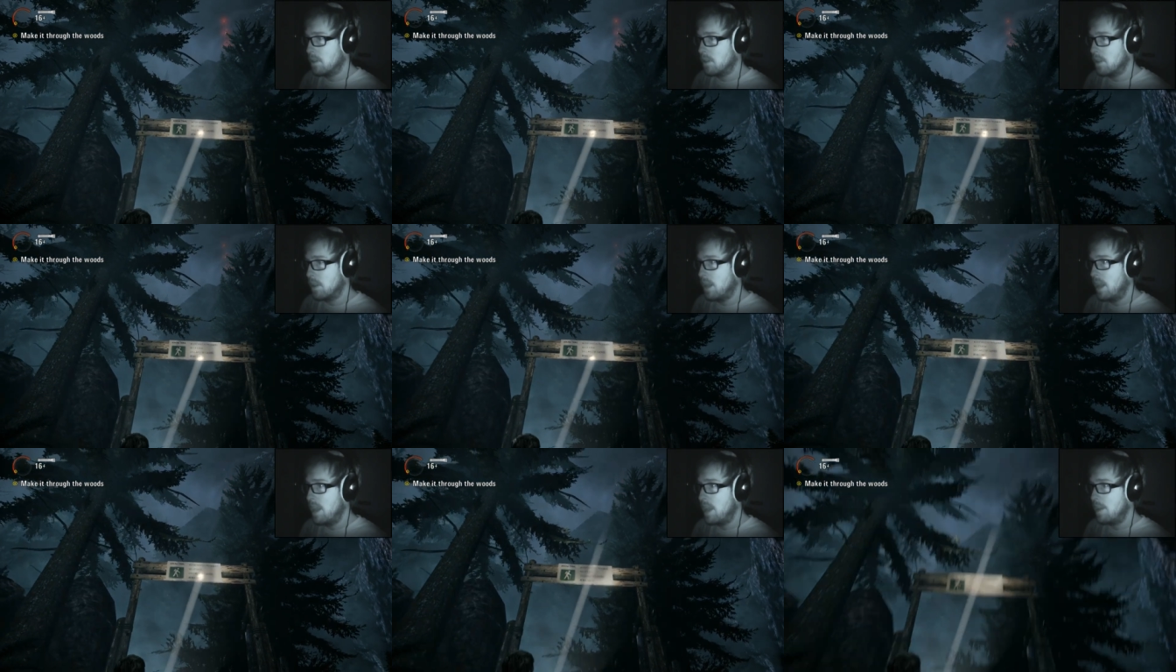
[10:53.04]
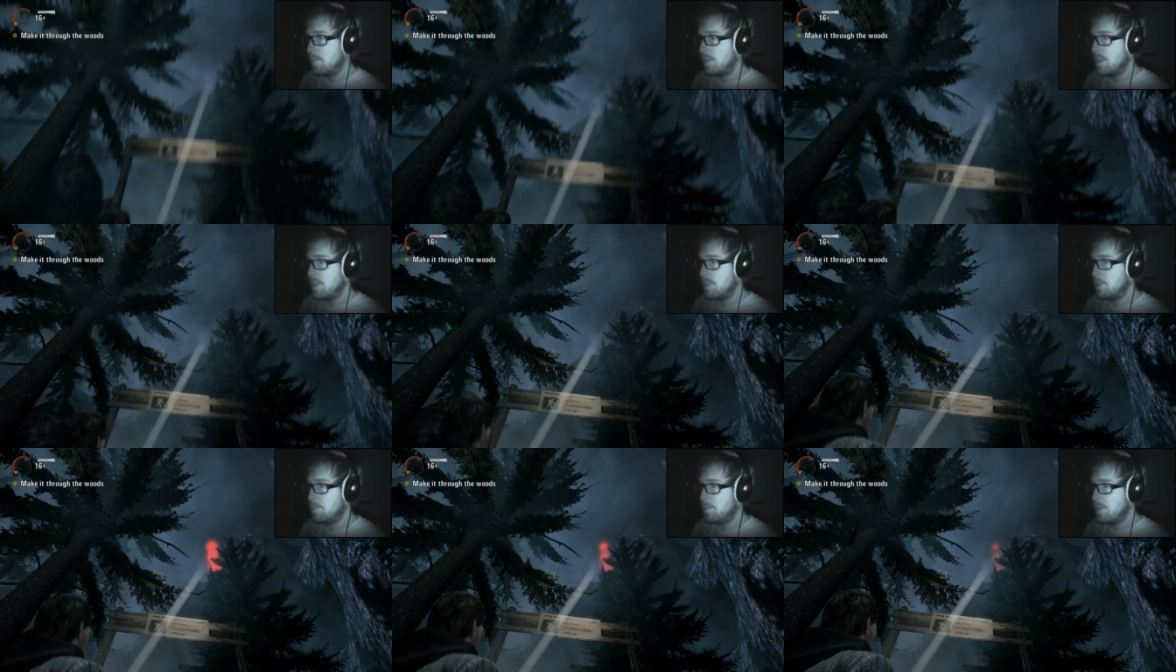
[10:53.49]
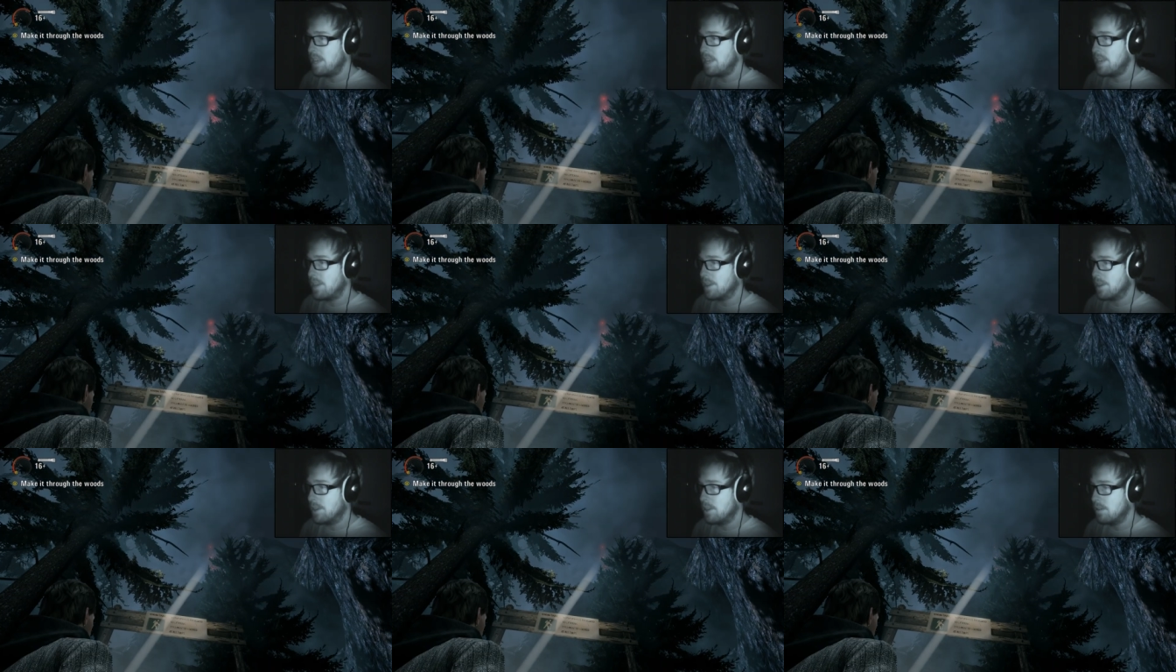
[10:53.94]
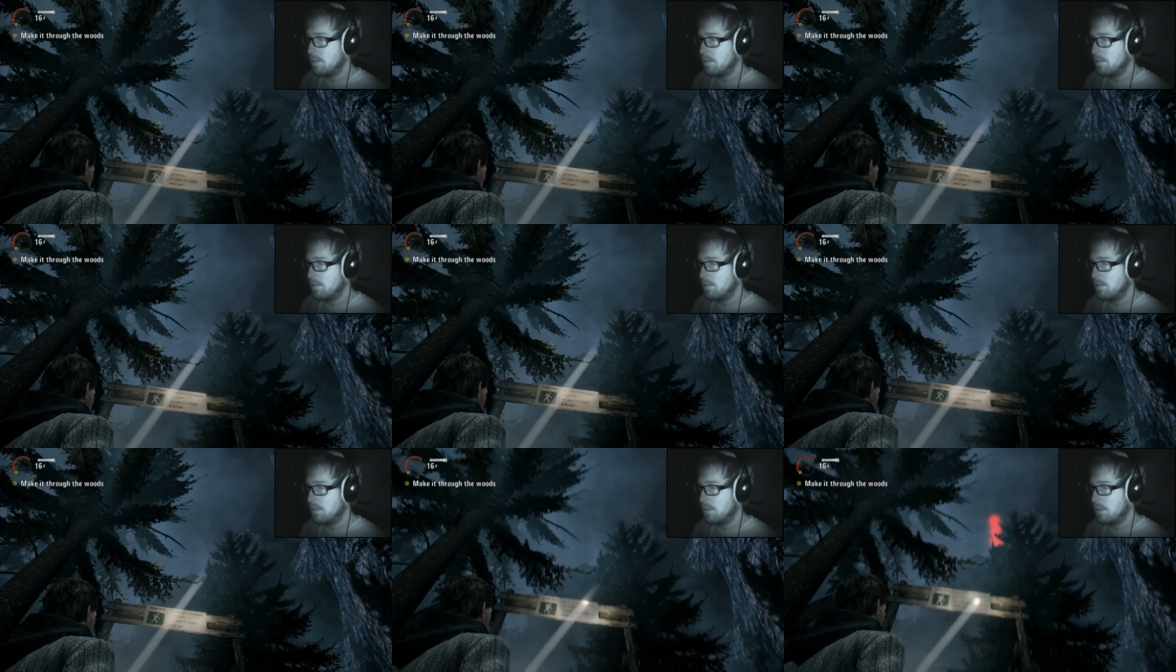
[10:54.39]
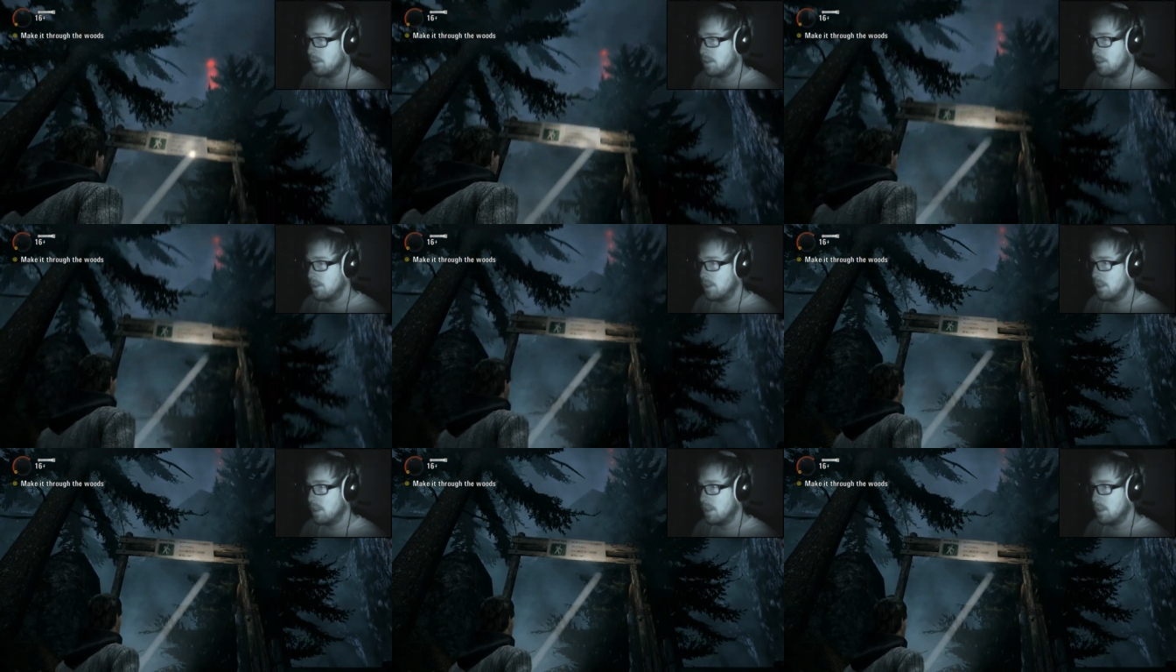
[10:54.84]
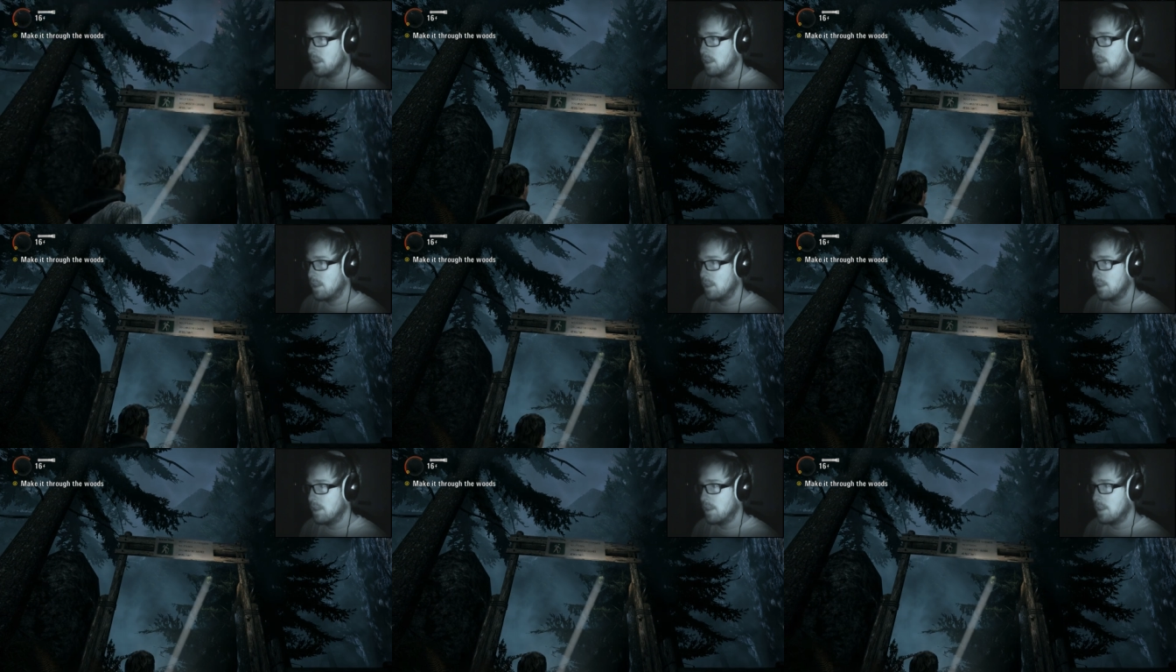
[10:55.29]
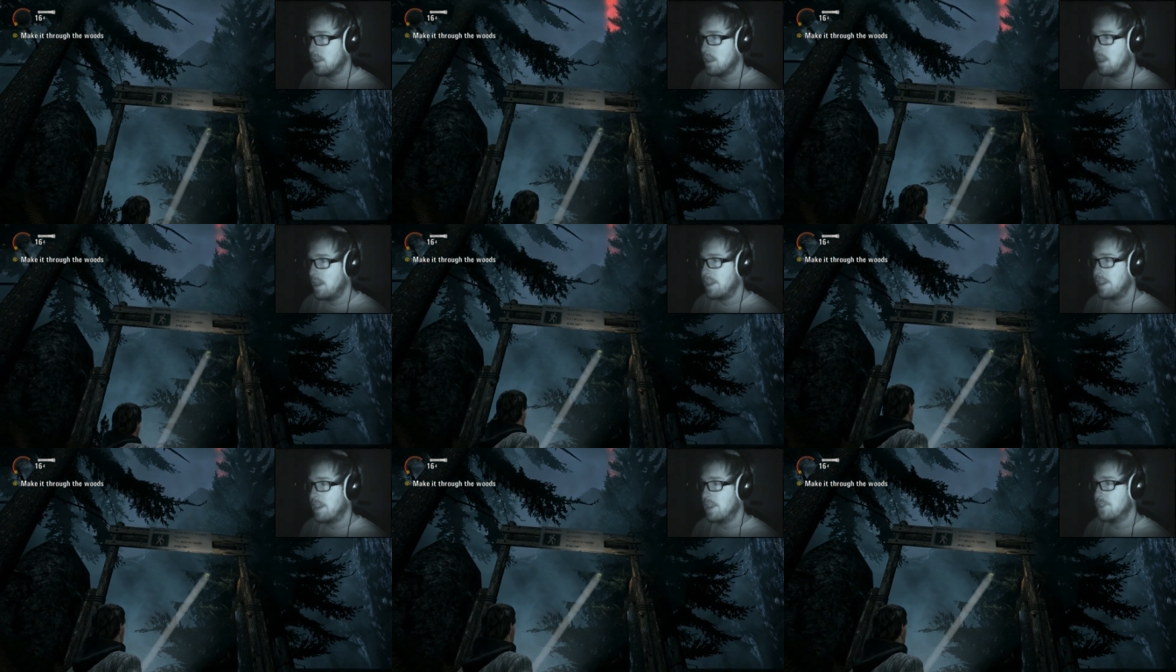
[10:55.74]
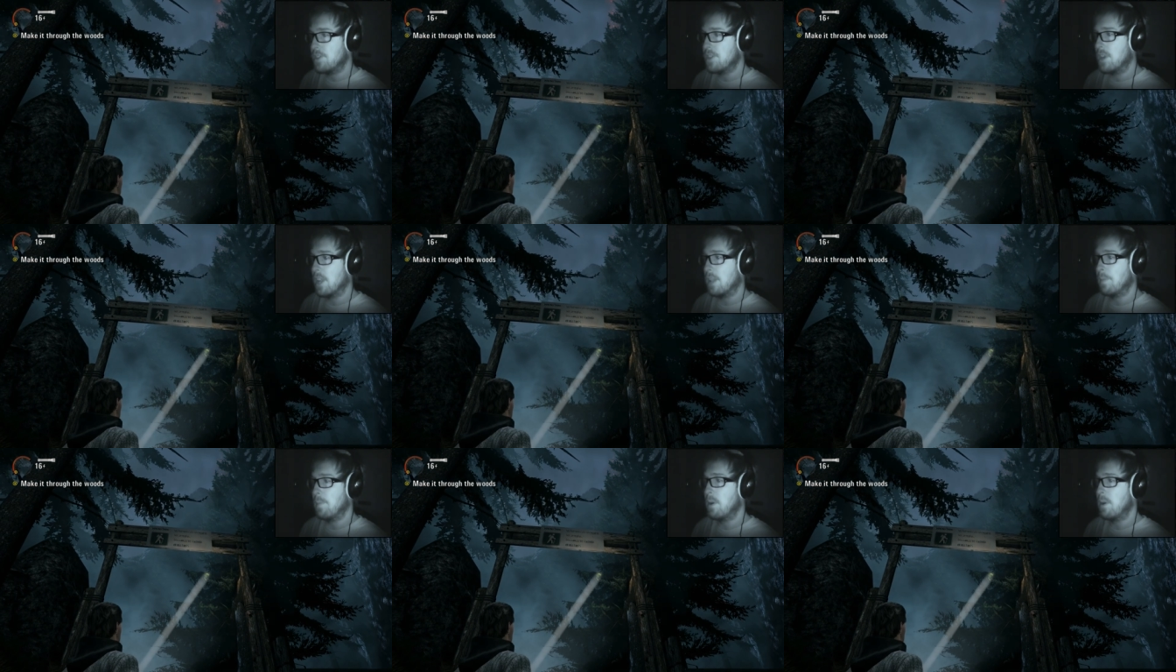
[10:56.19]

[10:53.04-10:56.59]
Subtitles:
Hey, I'm near this beacon. Hiking trail.